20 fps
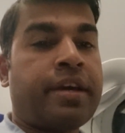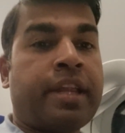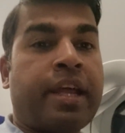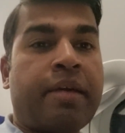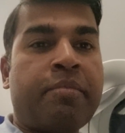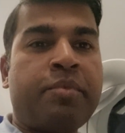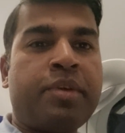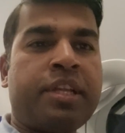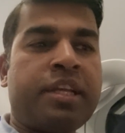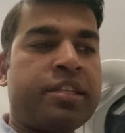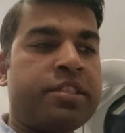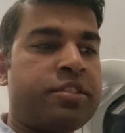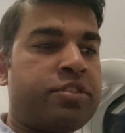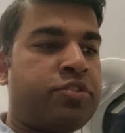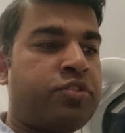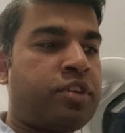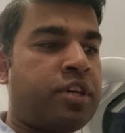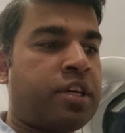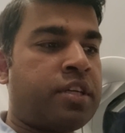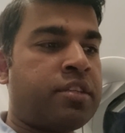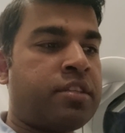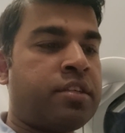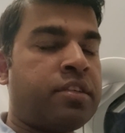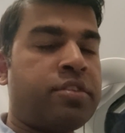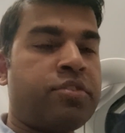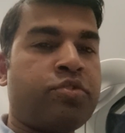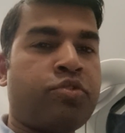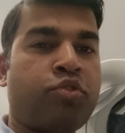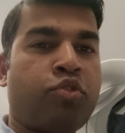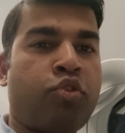I've been
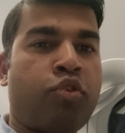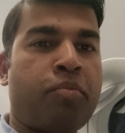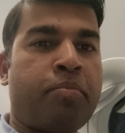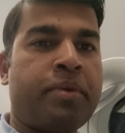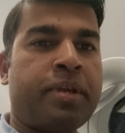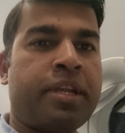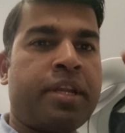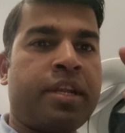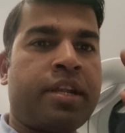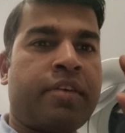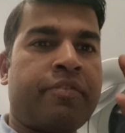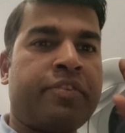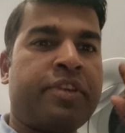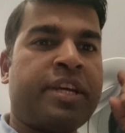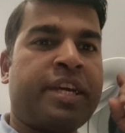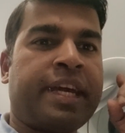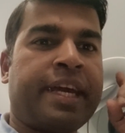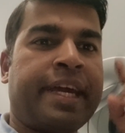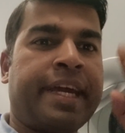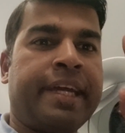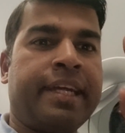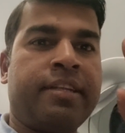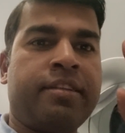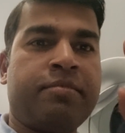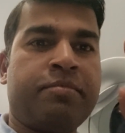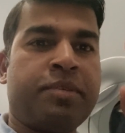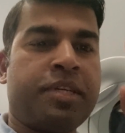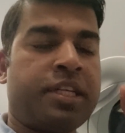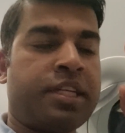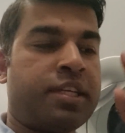instructed to open it after 8
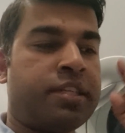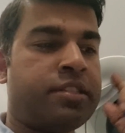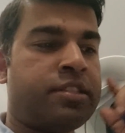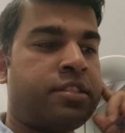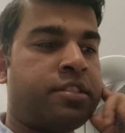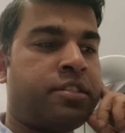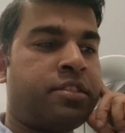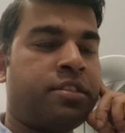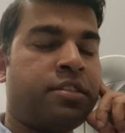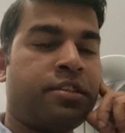minutes.